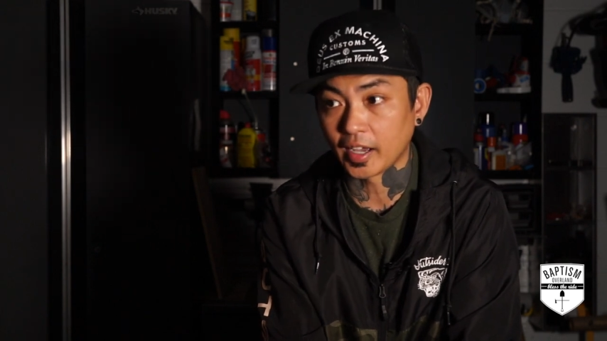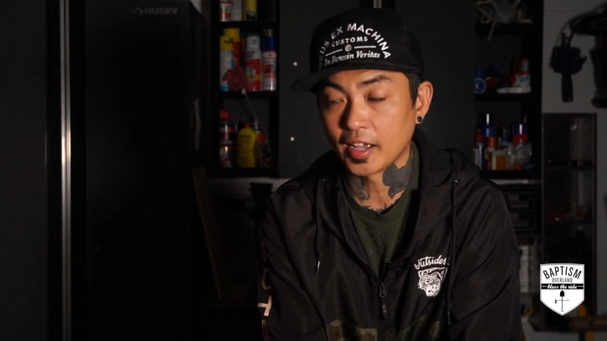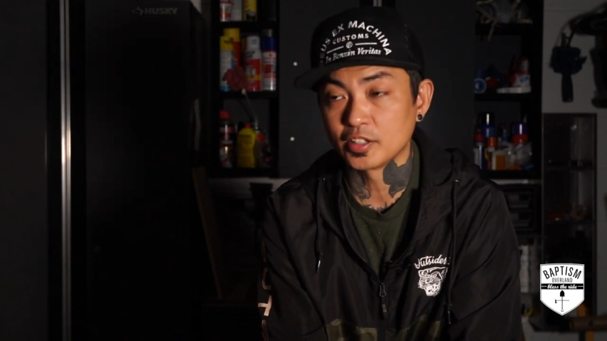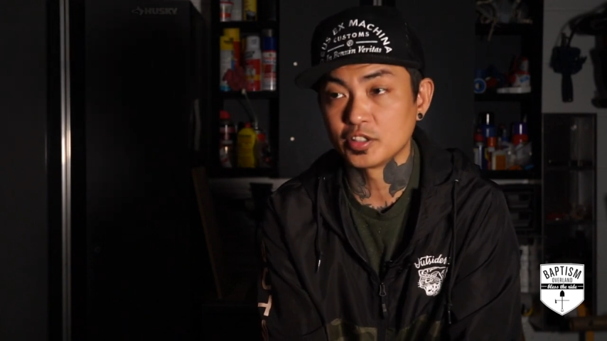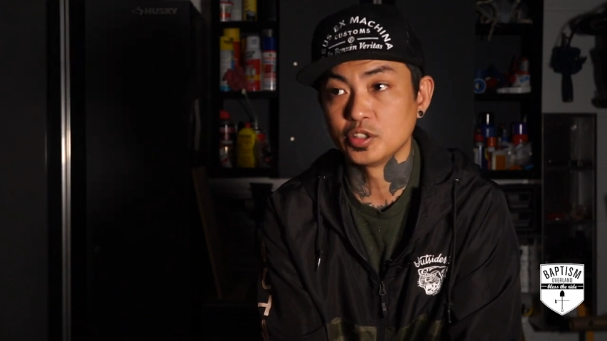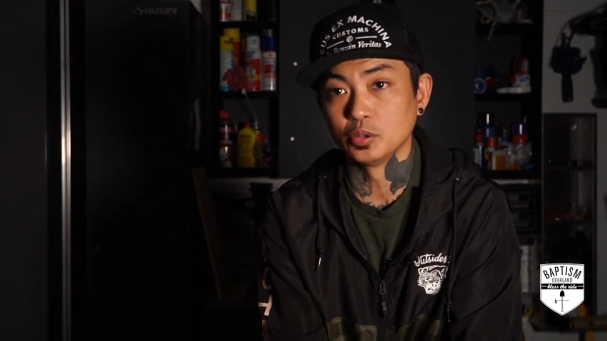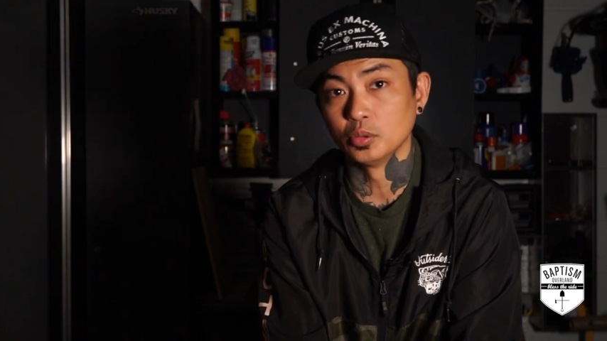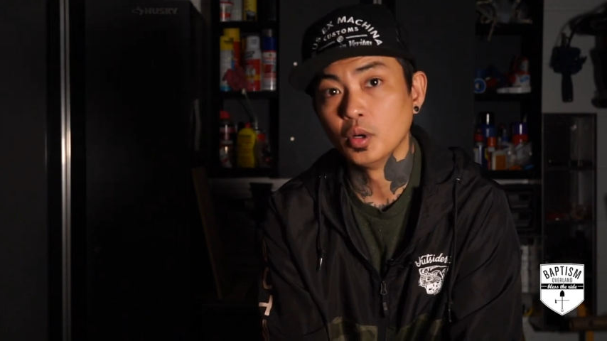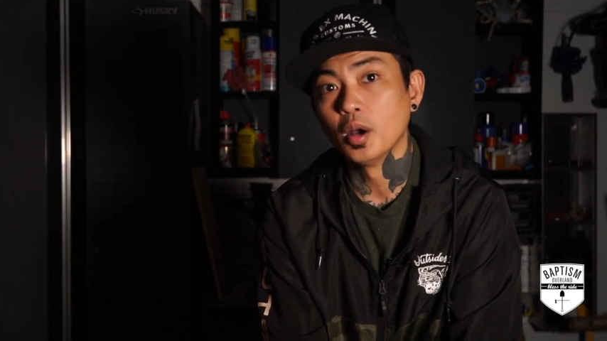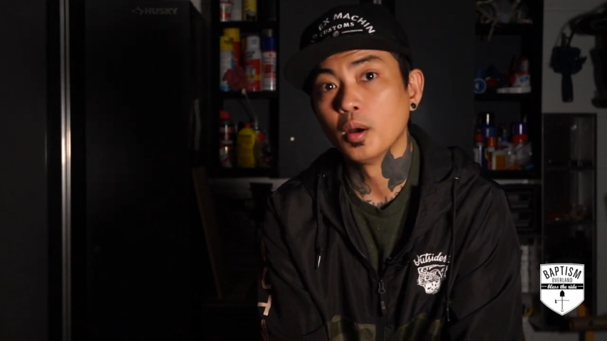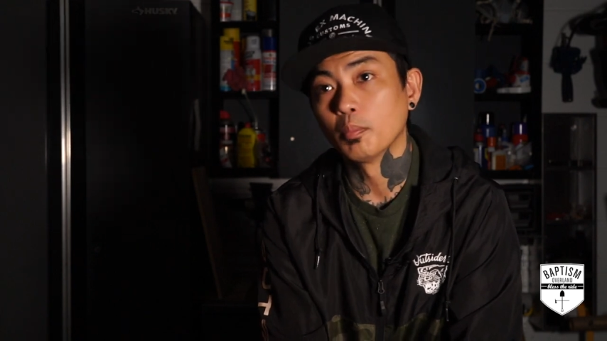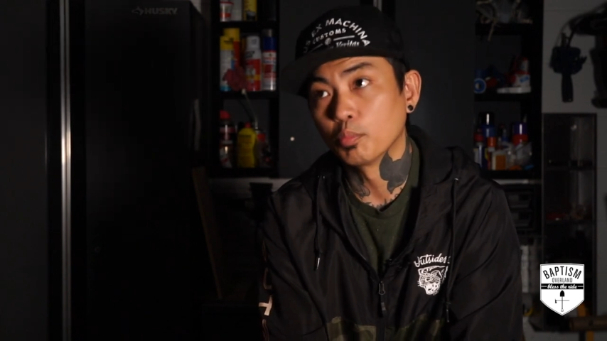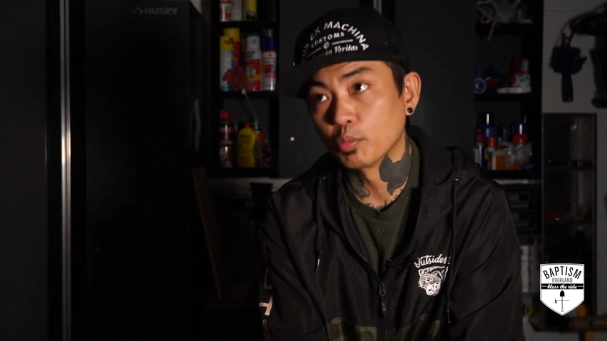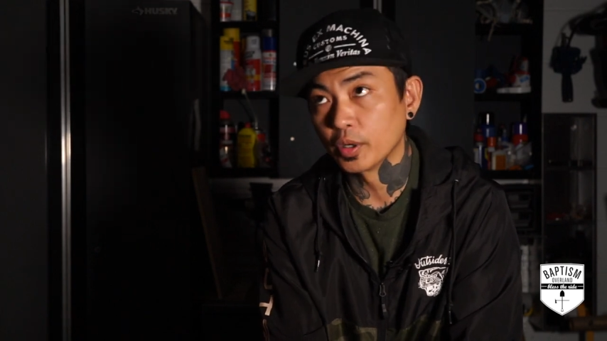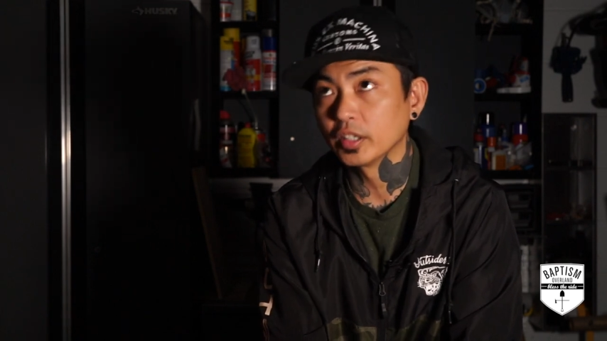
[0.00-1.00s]
I had to
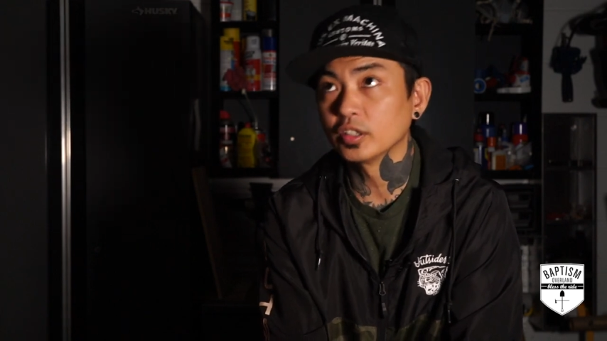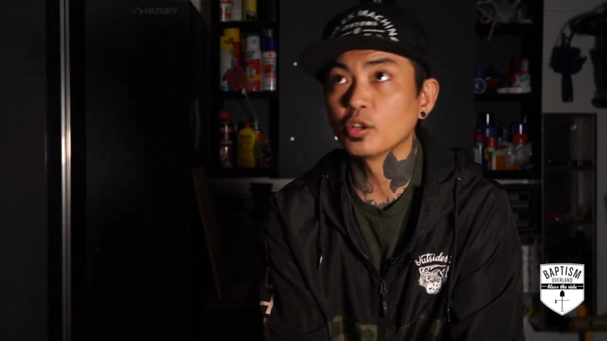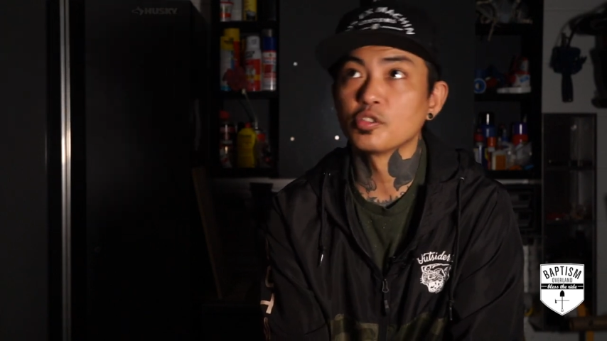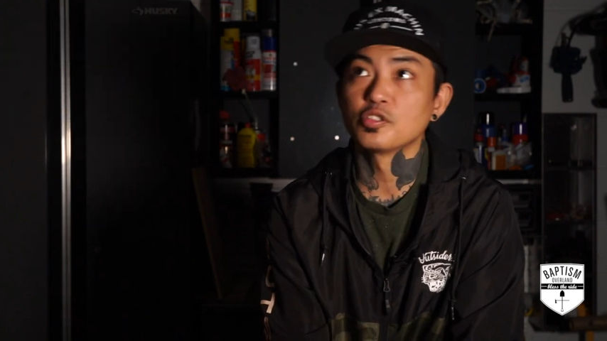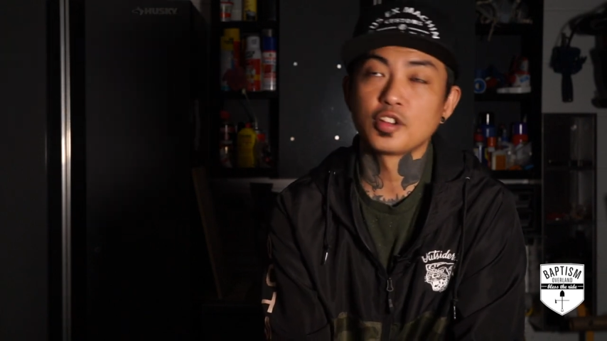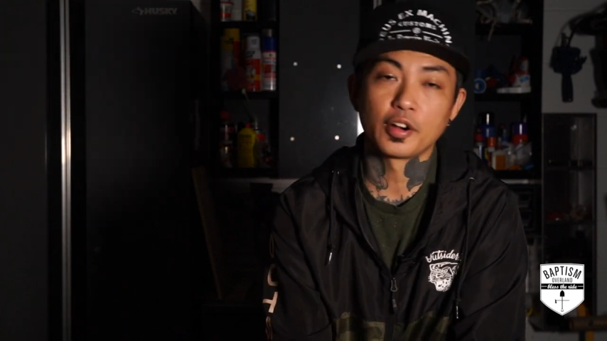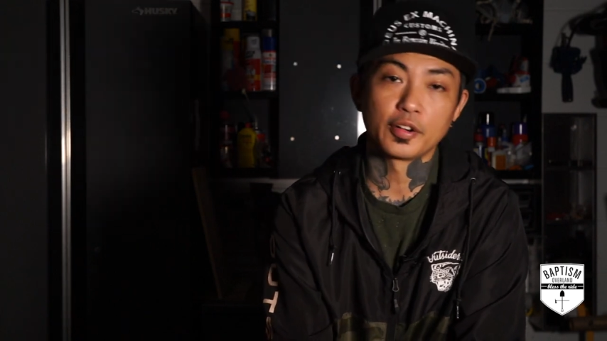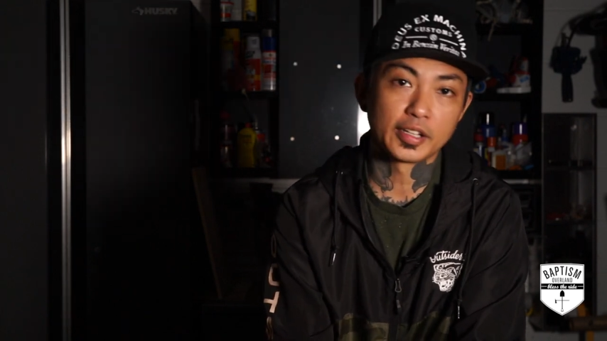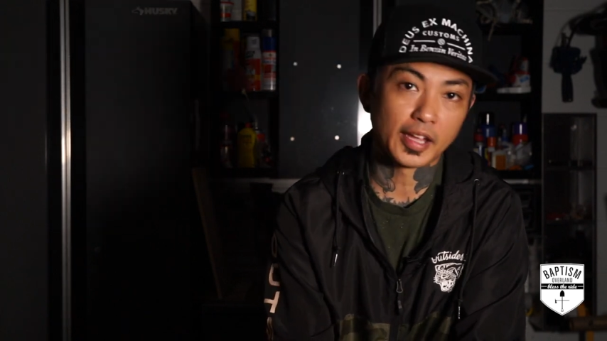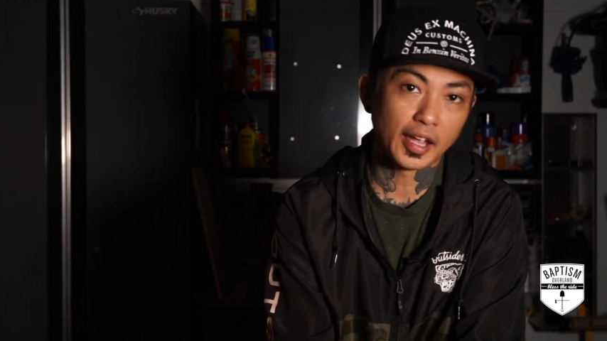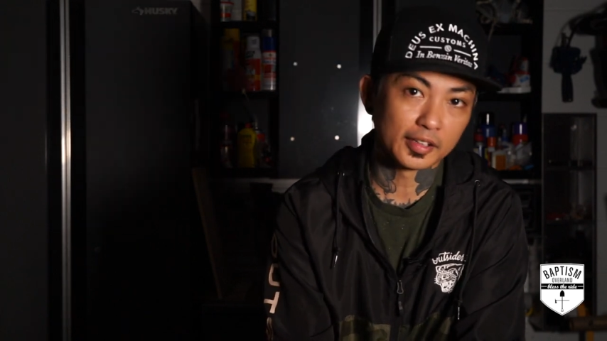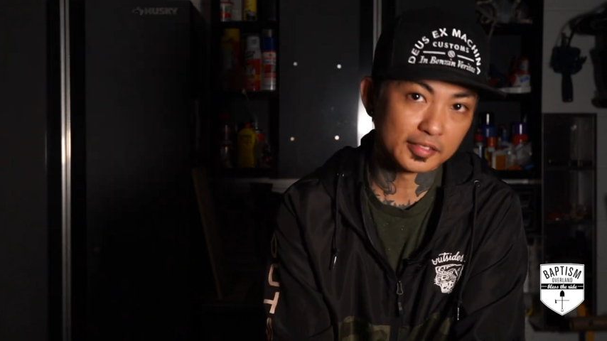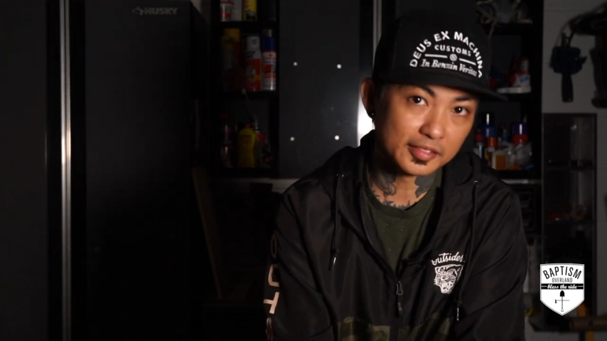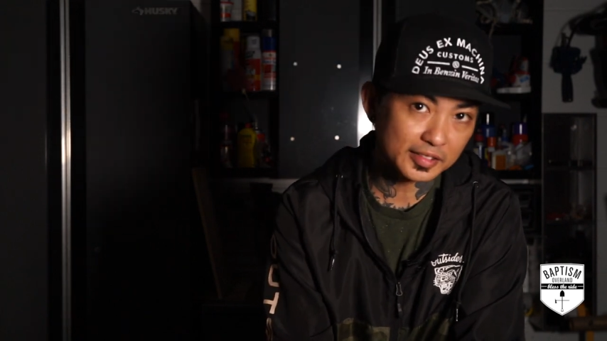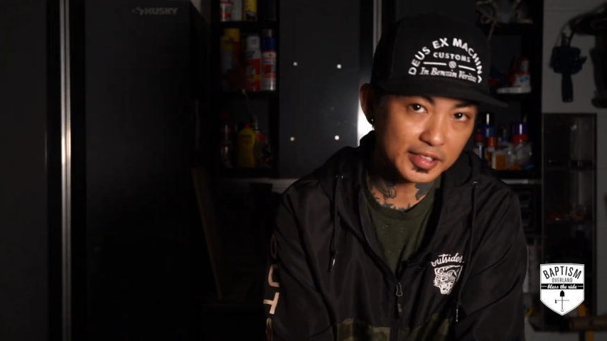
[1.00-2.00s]
bring those jerry
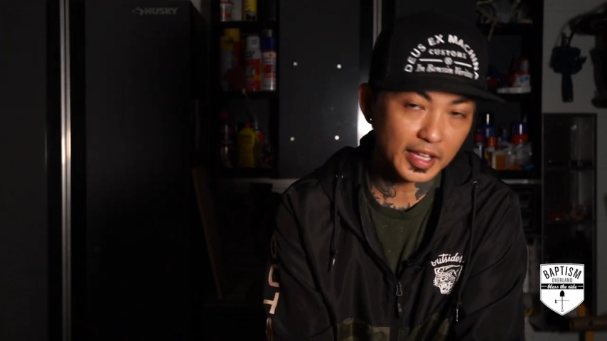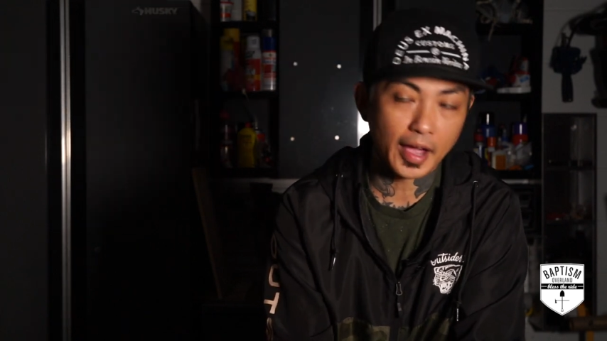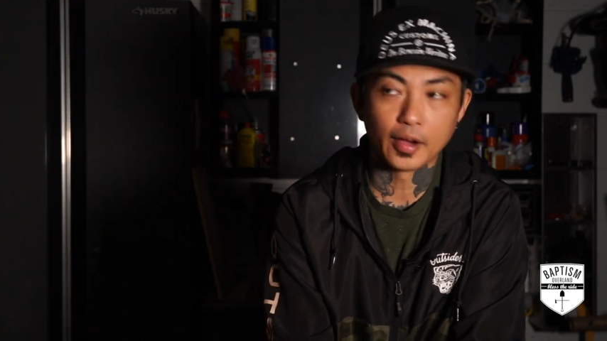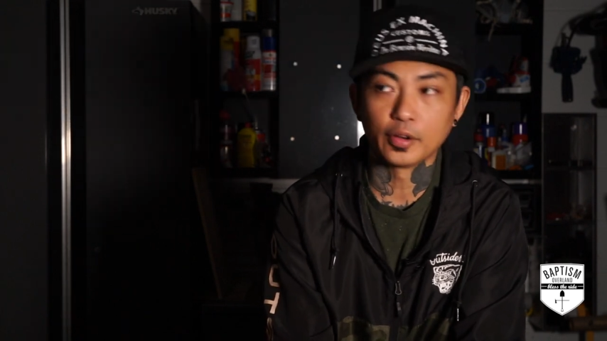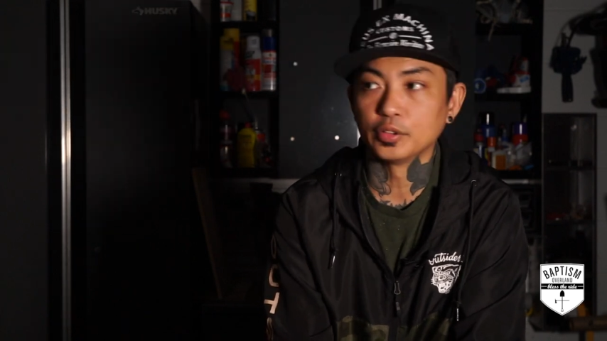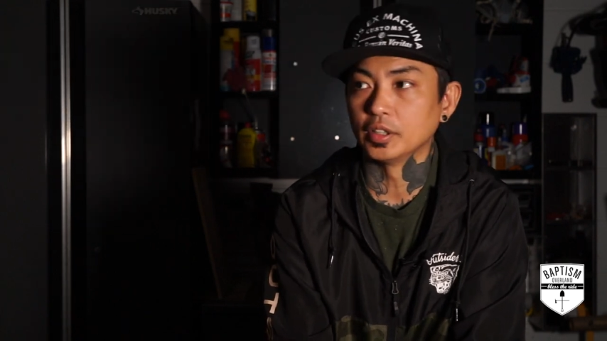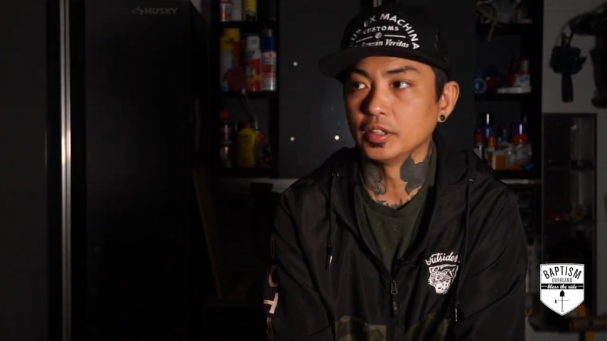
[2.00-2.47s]
cans down